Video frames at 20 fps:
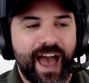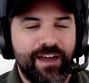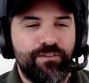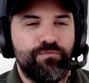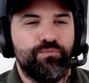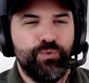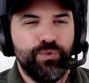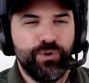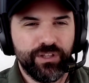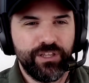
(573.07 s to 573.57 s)

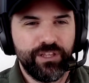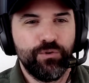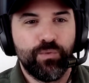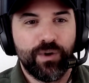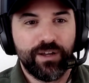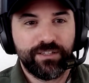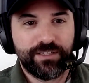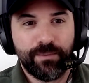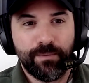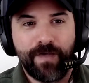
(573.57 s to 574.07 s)
really
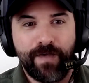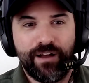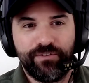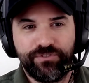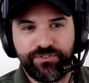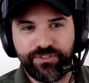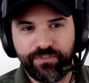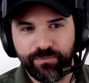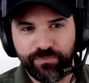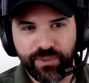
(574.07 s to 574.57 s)
was about
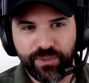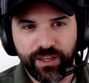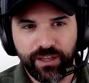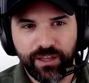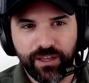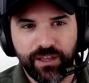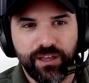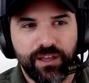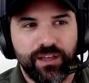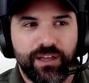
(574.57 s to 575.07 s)

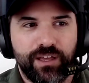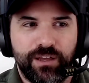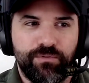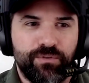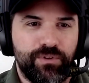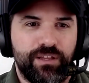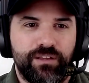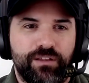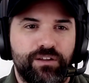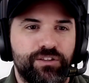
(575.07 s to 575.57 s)
something,
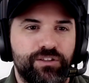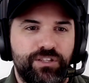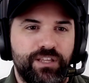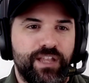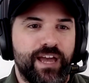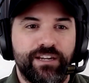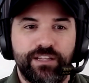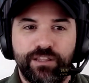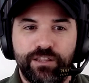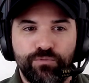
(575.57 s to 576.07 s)
because the
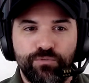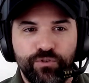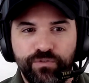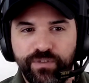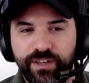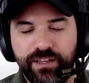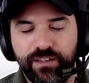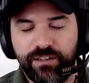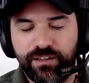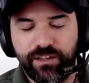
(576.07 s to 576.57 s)
end of the
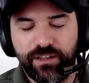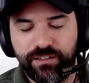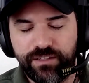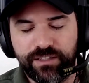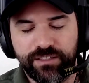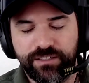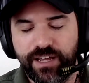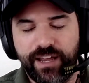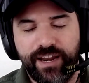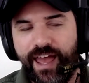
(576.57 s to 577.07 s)
movie, it
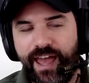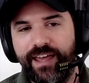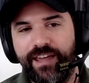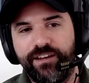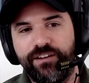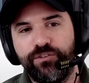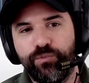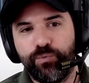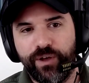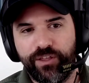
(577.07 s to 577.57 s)
does not
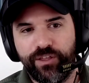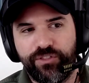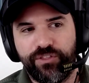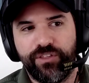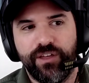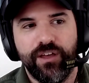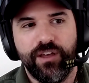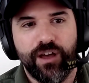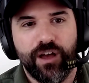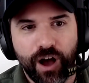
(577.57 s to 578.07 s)
end with
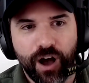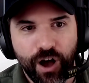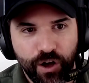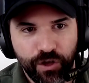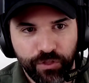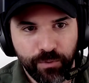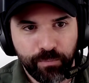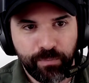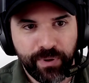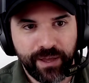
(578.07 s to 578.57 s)
all
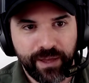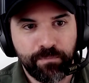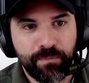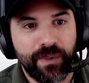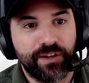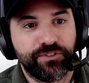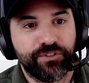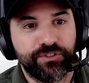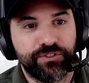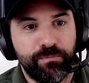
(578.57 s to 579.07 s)
the big
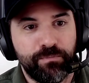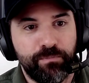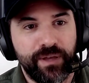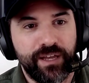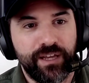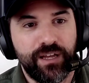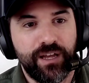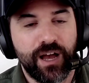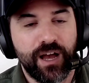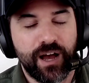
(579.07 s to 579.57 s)
muscles and
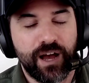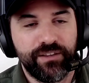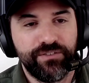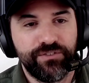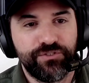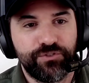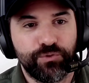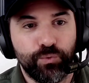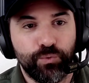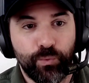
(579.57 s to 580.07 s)
big
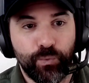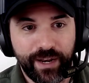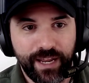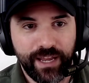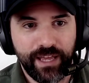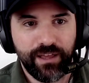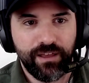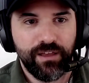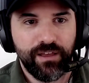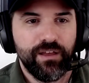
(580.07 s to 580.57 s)
guns
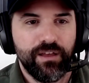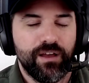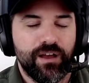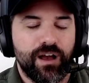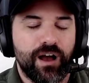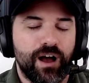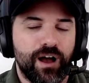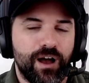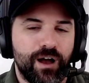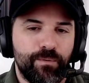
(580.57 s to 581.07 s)
winning.
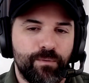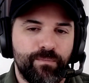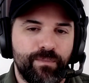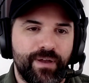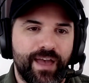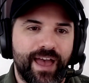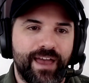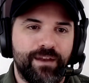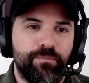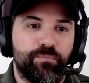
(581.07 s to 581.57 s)

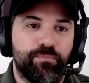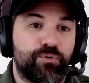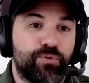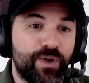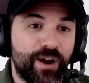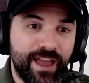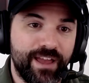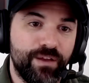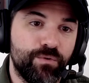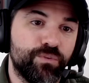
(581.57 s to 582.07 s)
And
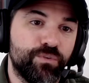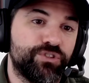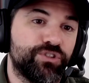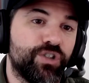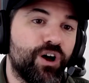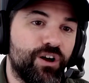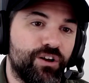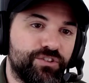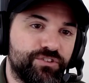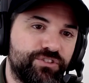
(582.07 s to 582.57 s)
Prey was
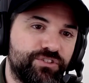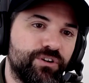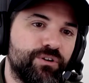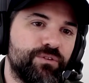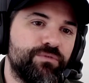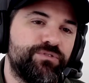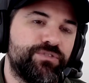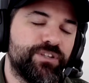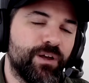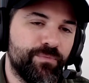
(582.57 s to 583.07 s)

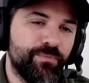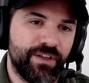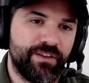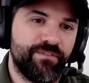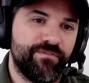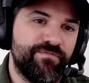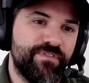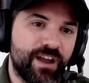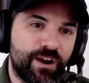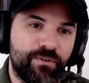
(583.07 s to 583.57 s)
also something
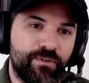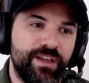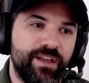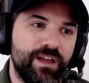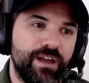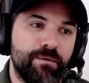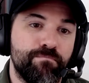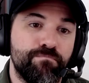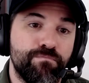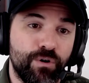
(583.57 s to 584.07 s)
very
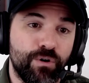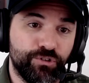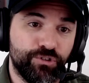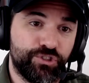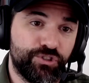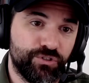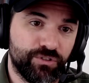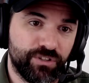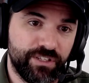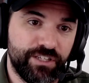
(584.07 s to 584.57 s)

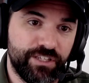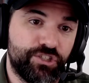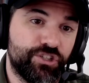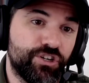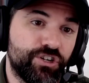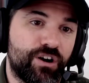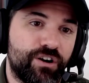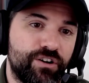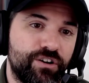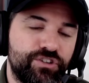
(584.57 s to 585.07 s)
emotionally
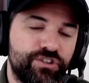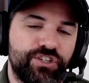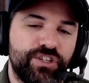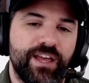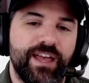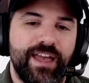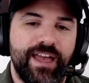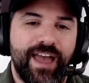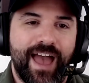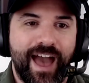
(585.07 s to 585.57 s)
charged,
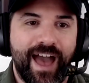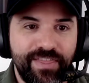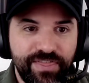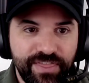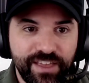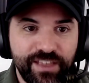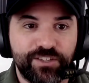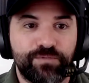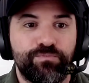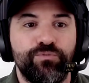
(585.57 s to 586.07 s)
and
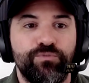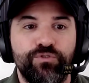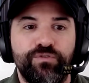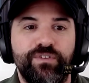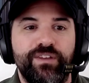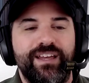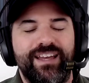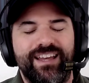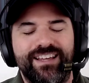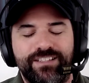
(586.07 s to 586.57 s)
this
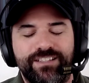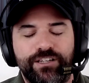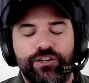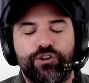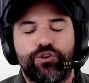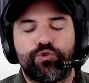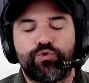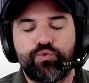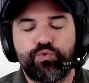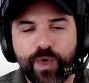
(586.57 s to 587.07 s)
movie is
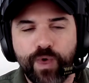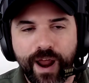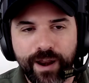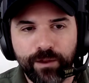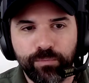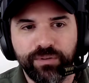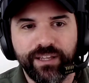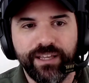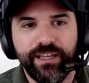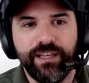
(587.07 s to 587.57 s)

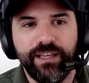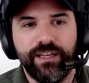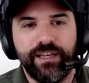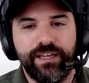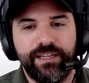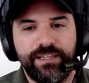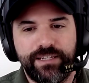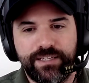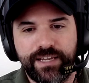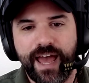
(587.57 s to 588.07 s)
incredibly
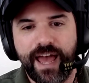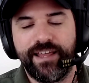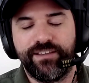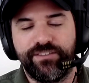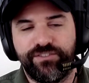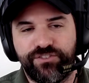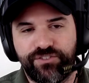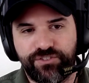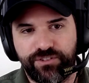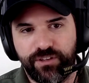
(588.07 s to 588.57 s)

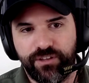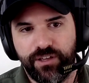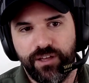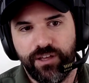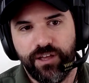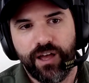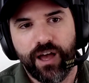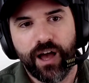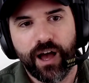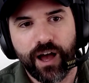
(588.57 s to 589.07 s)
intense,
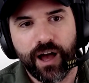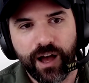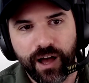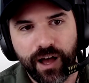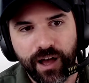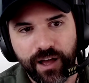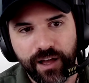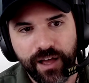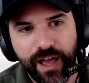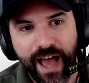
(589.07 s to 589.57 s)

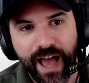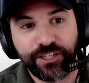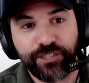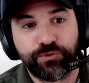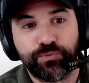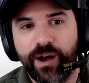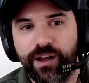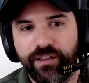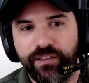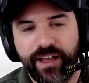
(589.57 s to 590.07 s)
as
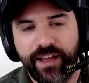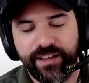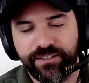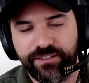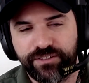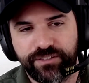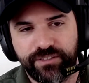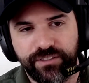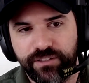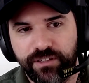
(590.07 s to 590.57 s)
well
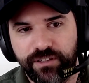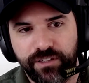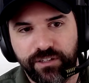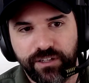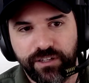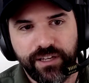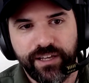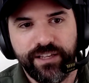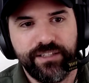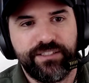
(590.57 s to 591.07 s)
as
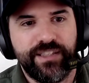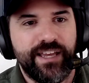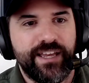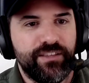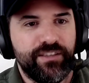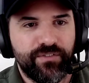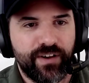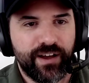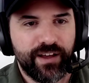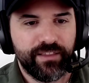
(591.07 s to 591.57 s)
insanely
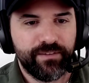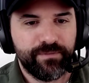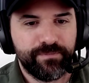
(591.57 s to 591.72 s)
violent.